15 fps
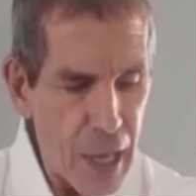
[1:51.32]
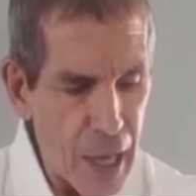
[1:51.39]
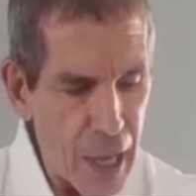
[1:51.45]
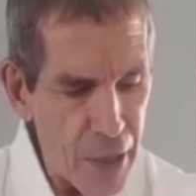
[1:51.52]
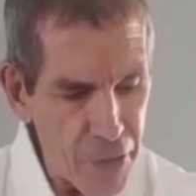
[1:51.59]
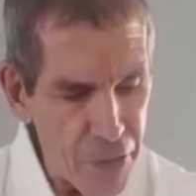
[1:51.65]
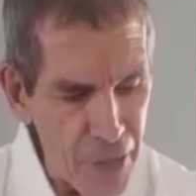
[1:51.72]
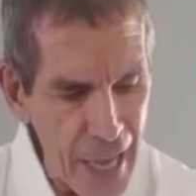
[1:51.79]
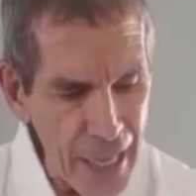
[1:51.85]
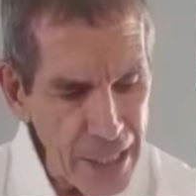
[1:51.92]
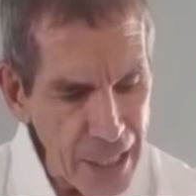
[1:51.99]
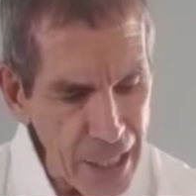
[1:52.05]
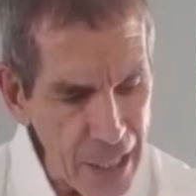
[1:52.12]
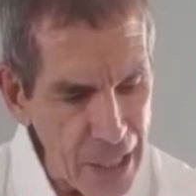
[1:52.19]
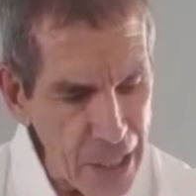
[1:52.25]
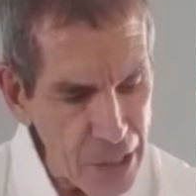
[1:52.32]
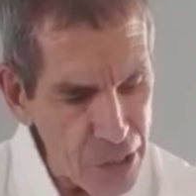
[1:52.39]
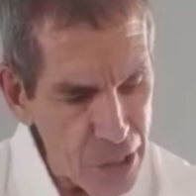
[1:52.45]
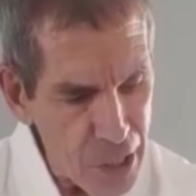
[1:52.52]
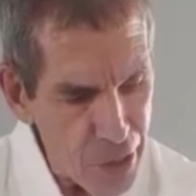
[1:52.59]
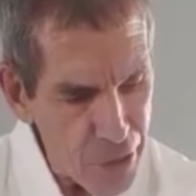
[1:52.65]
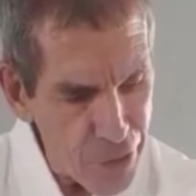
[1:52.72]
And that
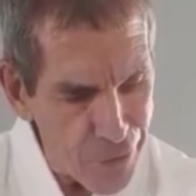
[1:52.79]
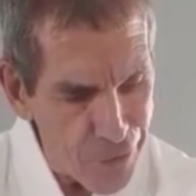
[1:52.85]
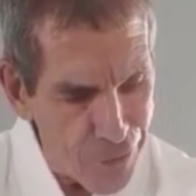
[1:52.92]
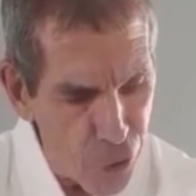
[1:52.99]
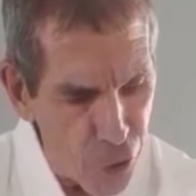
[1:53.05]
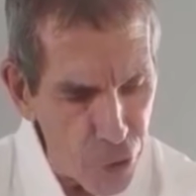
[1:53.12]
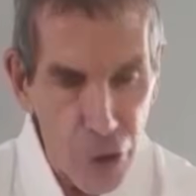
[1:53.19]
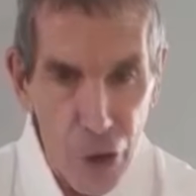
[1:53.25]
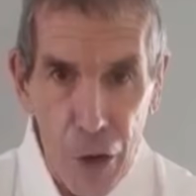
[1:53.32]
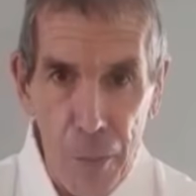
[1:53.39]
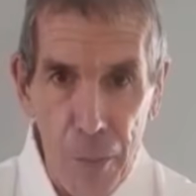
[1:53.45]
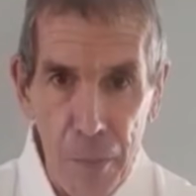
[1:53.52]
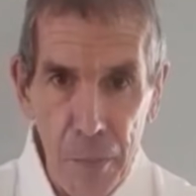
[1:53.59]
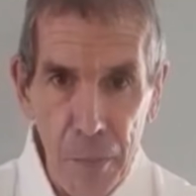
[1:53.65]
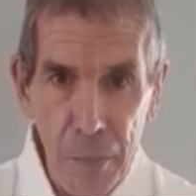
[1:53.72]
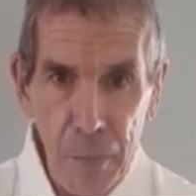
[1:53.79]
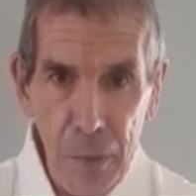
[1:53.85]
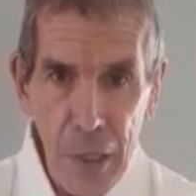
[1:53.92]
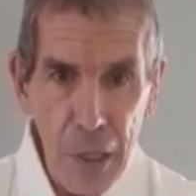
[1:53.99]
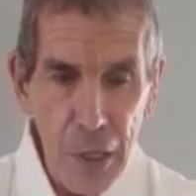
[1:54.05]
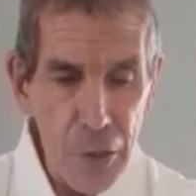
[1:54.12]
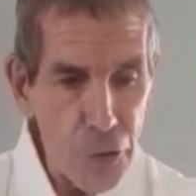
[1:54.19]
is the forearm,
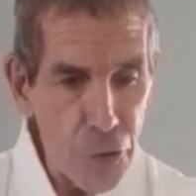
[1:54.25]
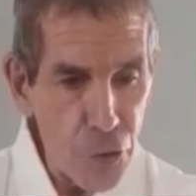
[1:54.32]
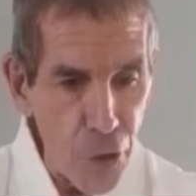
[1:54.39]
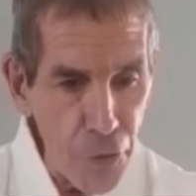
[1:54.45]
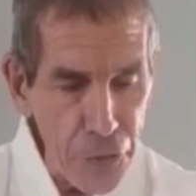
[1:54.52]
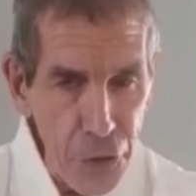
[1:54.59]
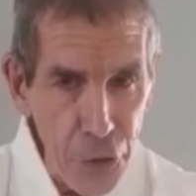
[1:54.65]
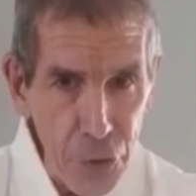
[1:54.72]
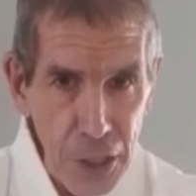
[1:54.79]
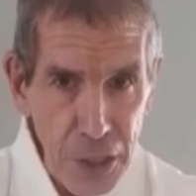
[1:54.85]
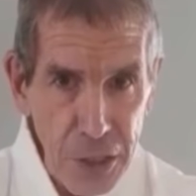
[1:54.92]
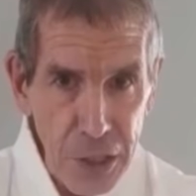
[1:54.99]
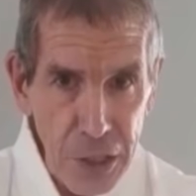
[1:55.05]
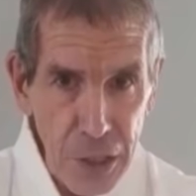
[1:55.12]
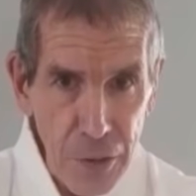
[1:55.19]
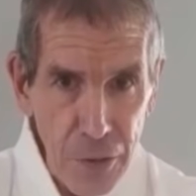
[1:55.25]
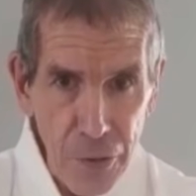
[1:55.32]
not the wrist.